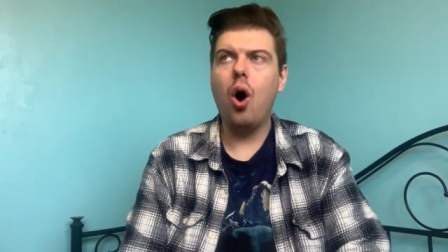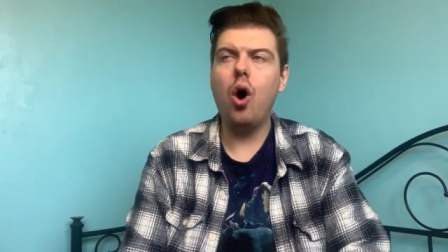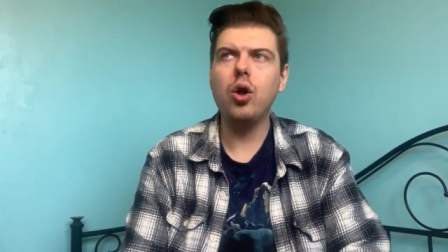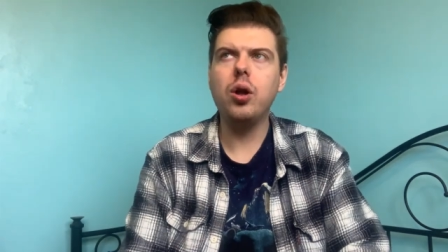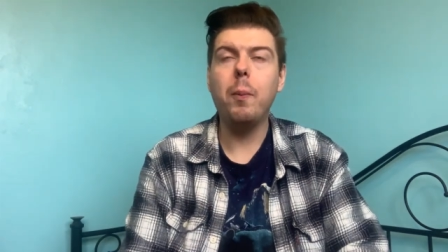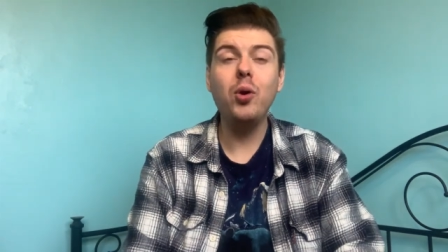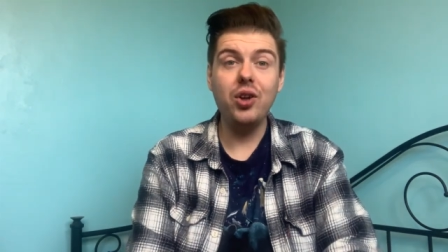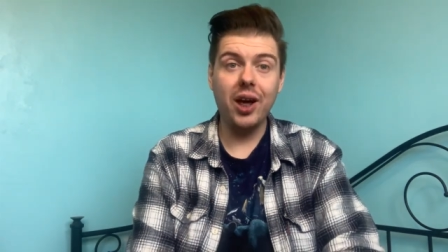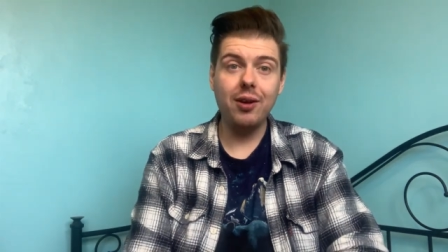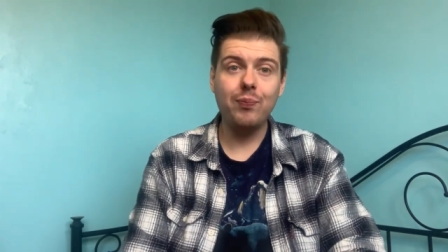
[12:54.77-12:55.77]
On
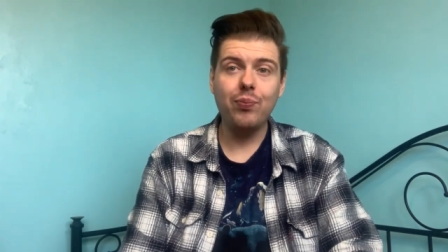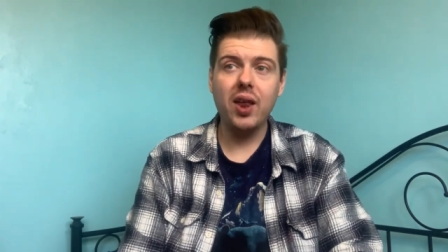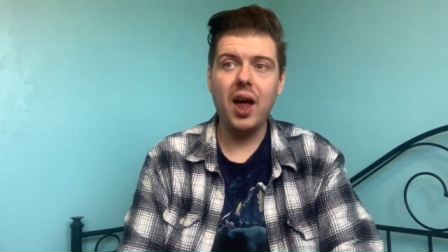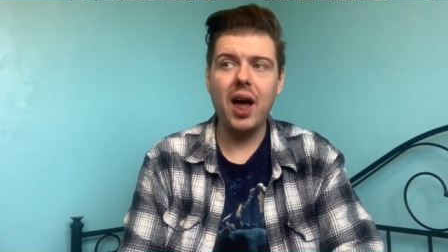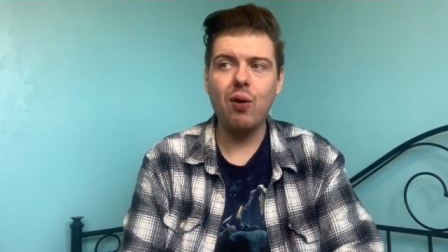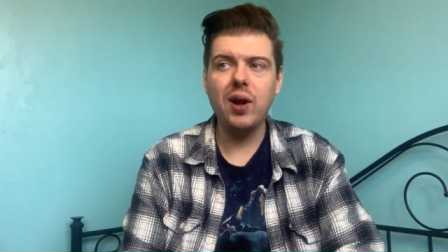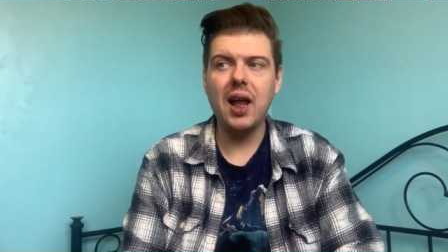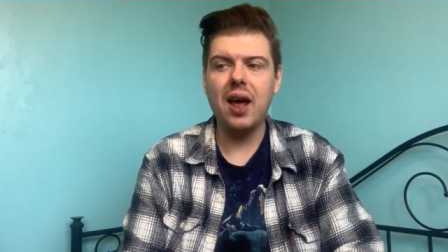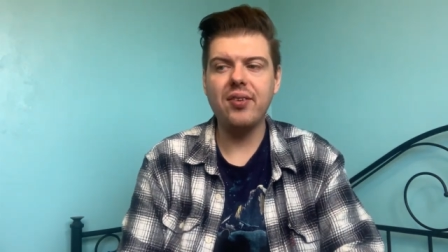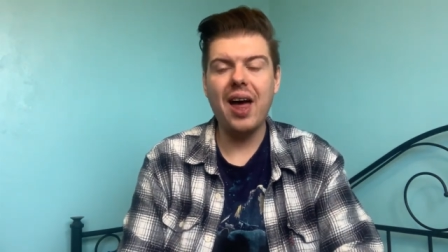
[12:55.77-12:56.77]
Monday, I
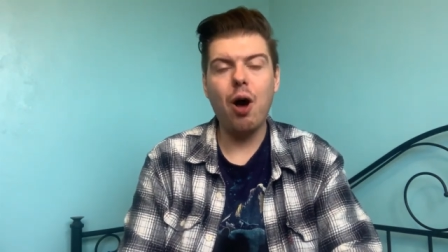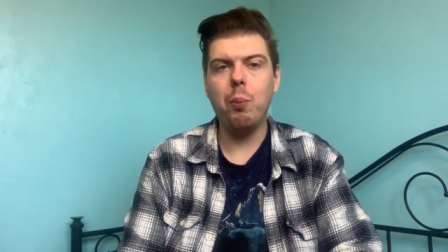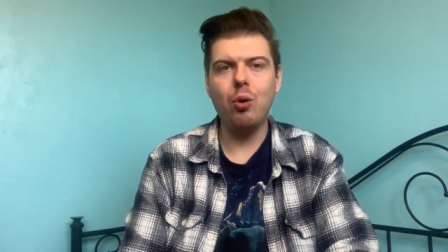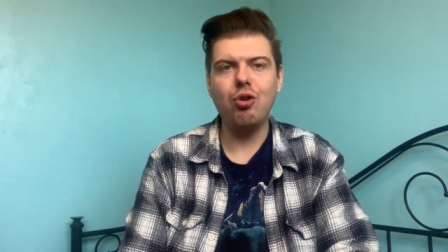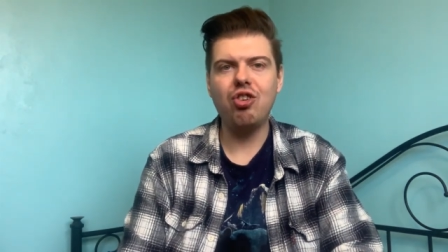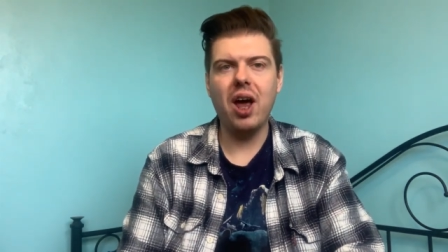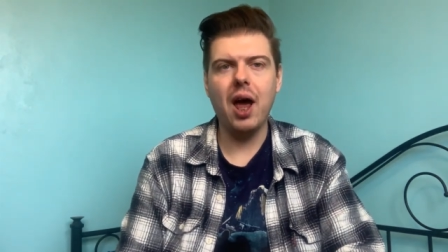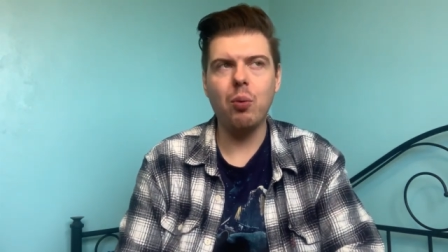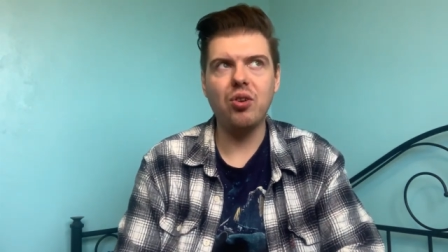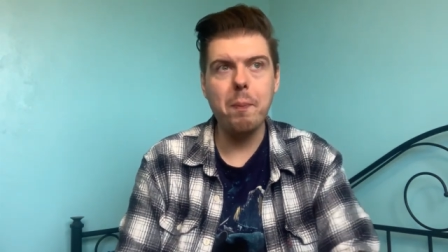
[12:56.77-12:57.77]
realised how much
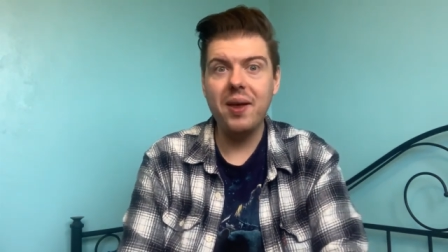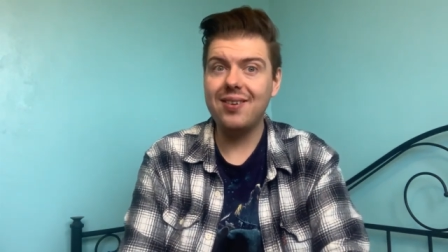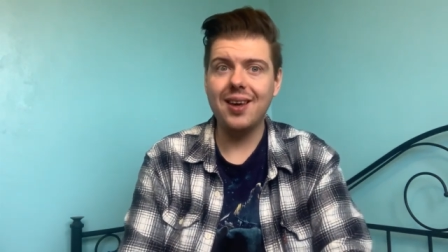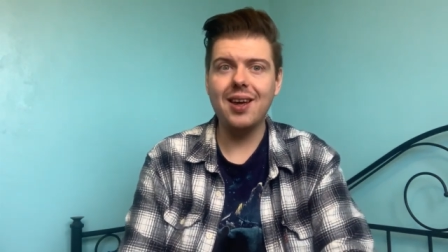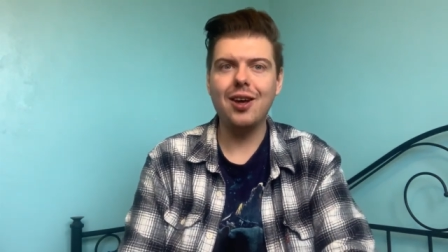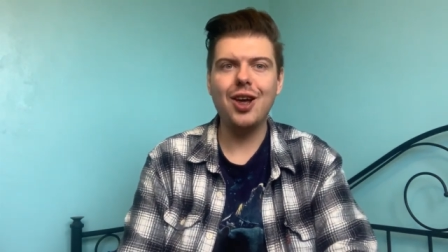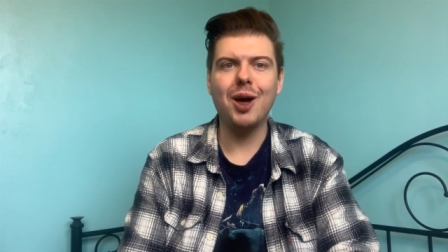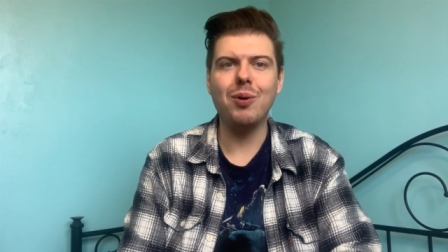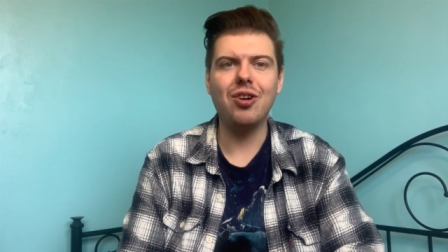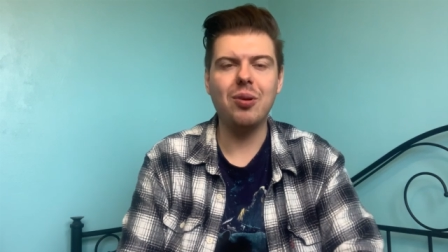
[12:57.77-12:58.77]
I was missing
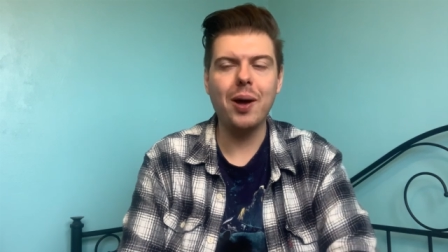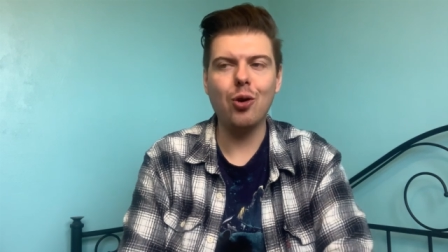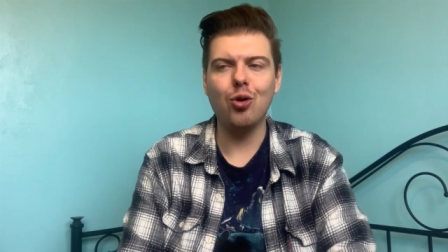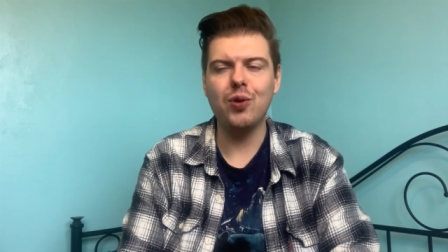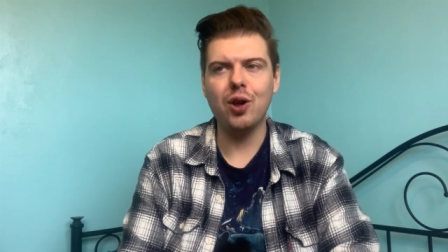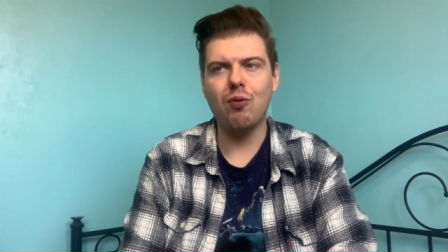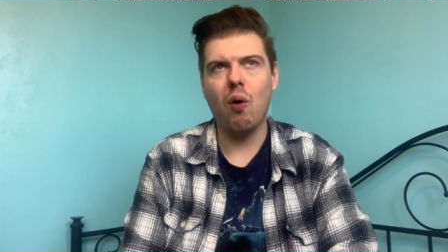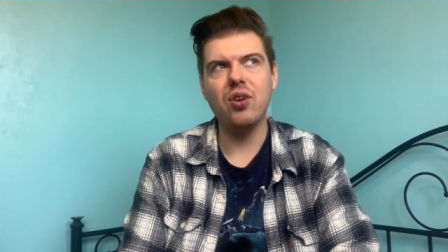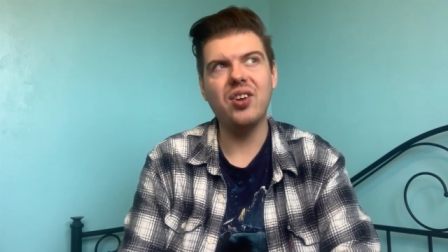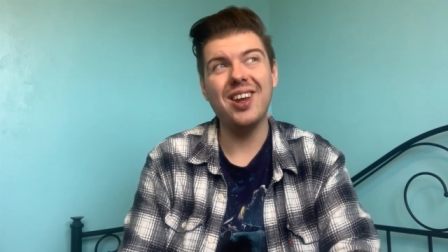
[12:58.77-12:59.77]
going to Macclesfield
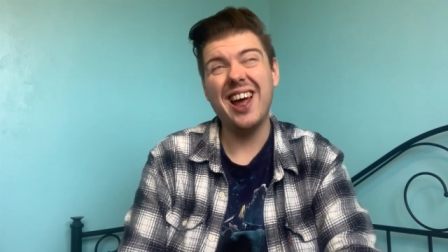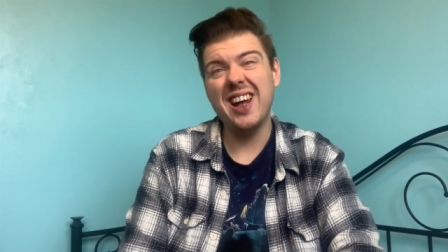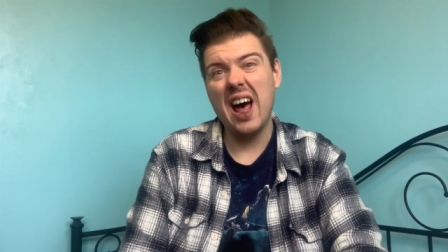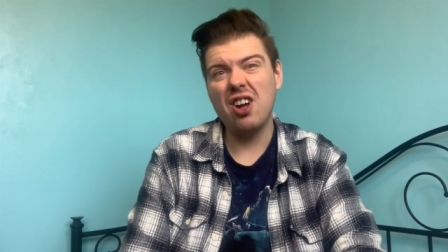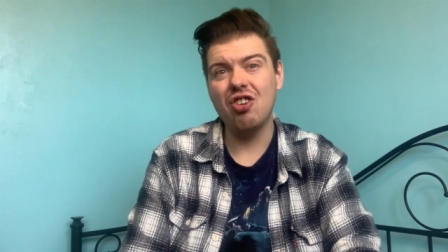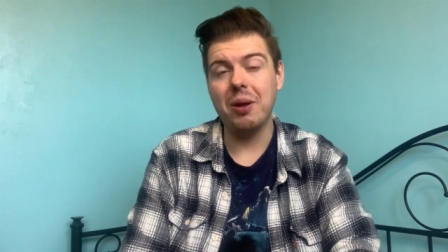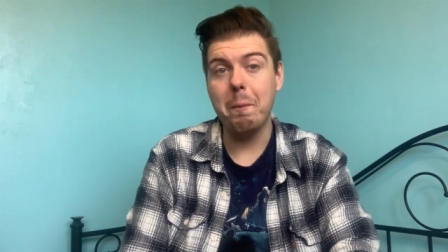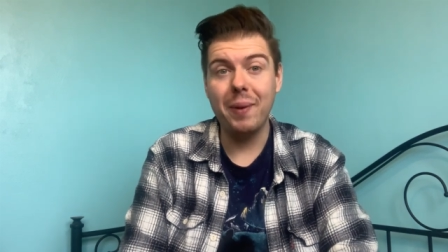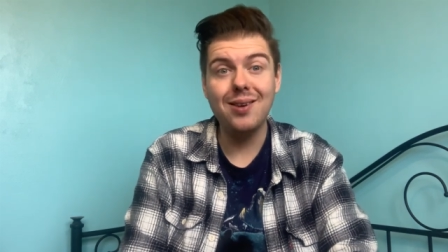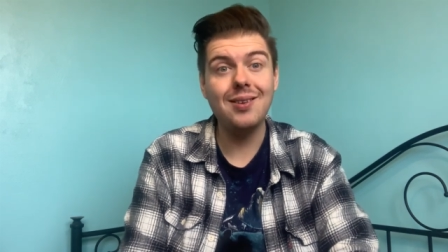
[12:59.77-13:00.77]
Forest, and that I'd actually
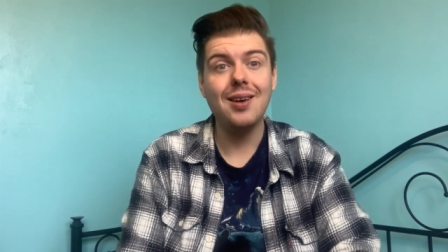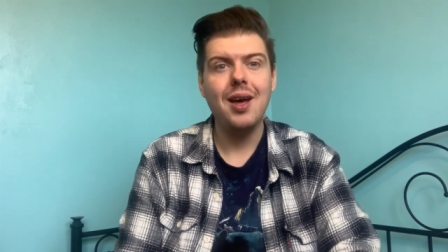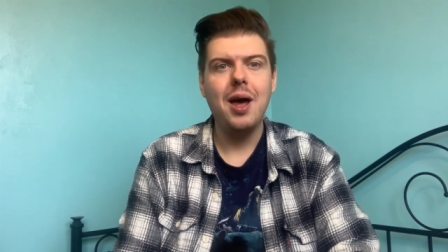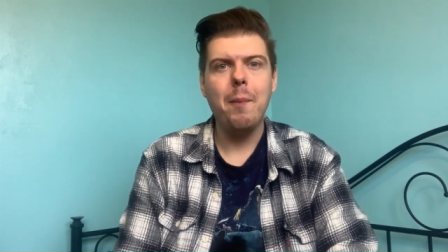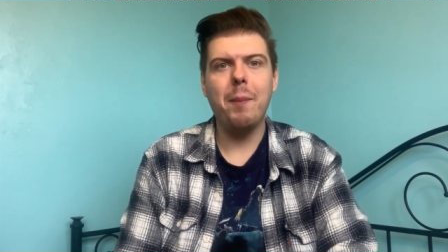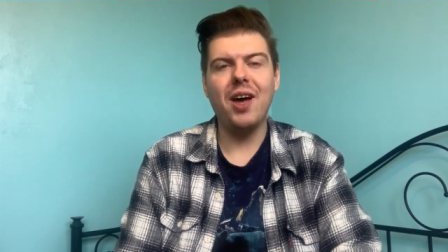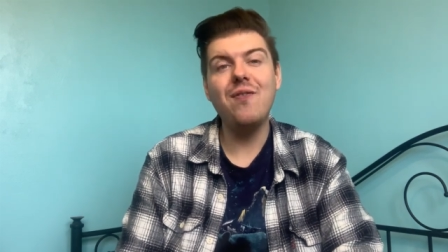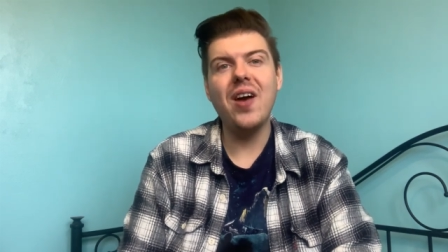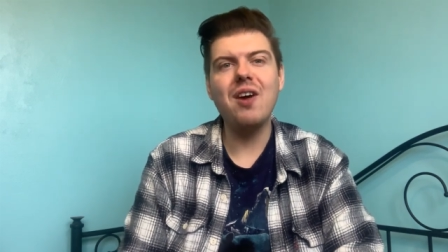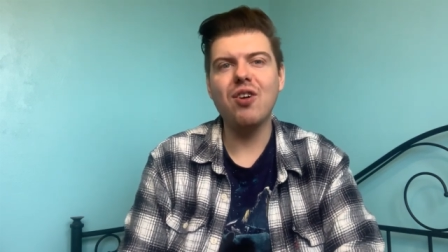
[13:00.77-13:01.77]
missed my
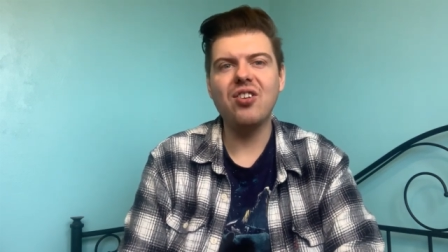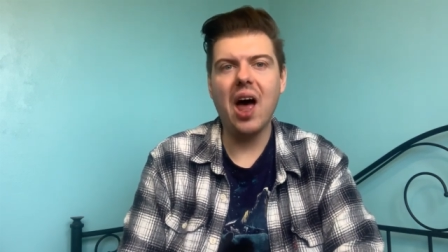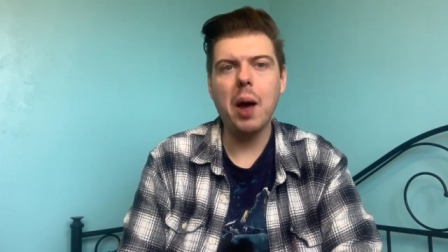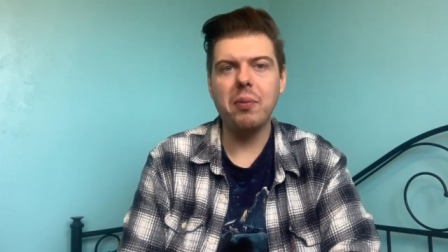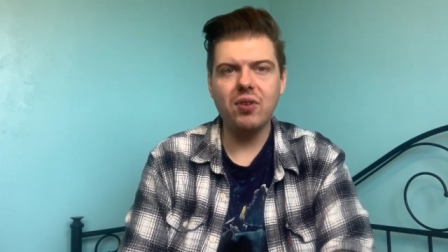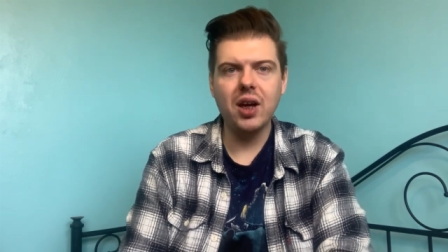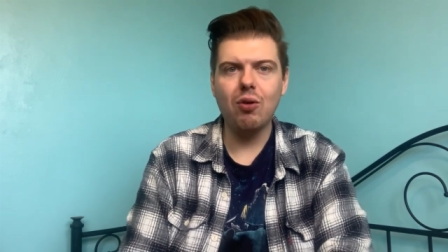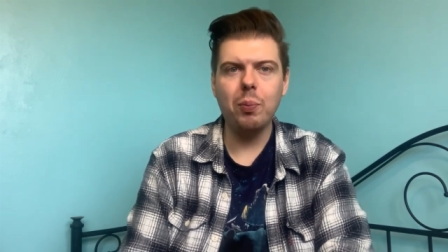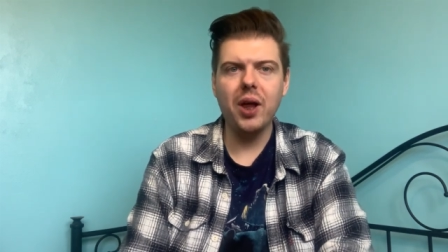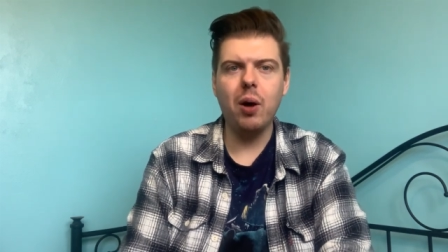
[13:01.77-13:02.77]
favourite time of
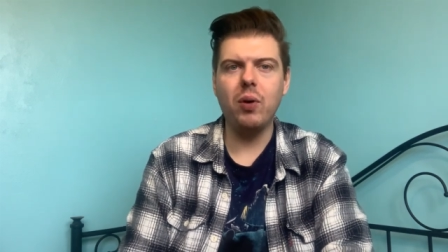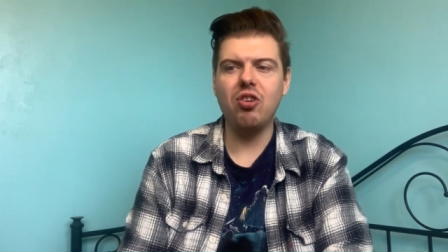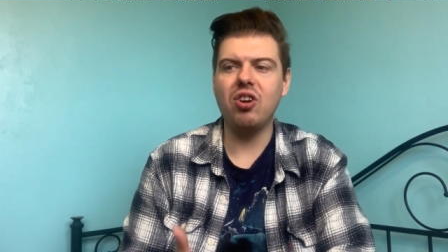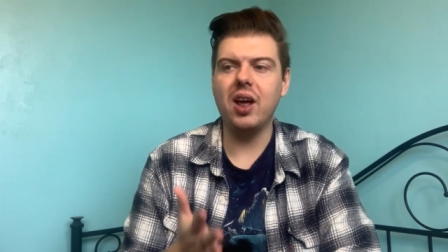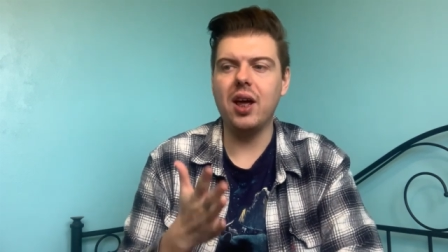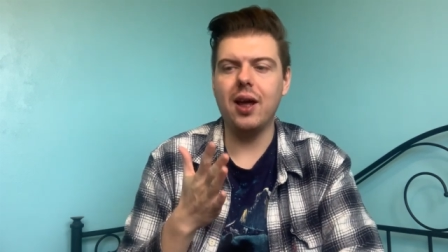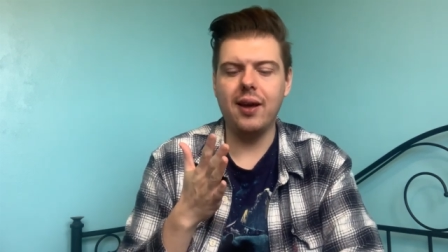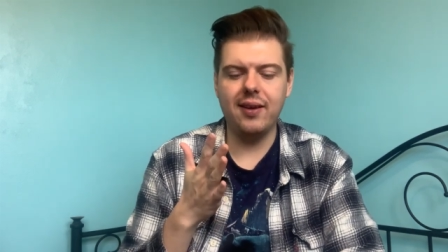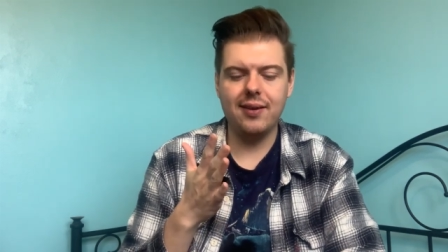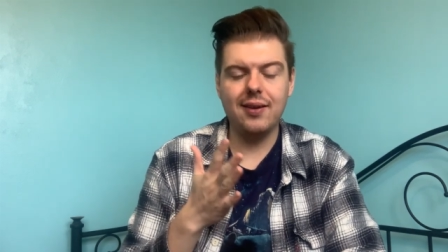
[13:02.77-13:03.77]
year up there, which
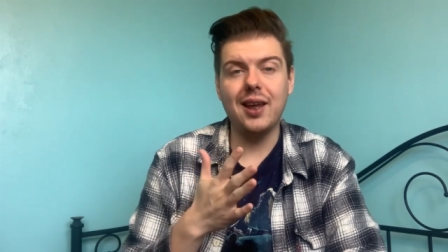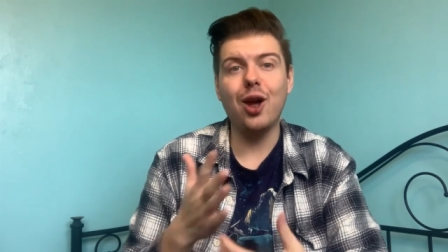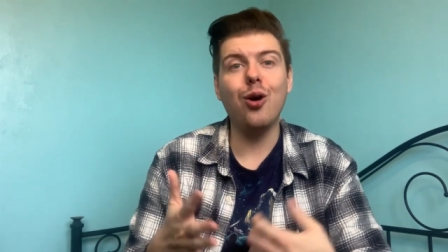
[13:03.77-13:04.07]
is the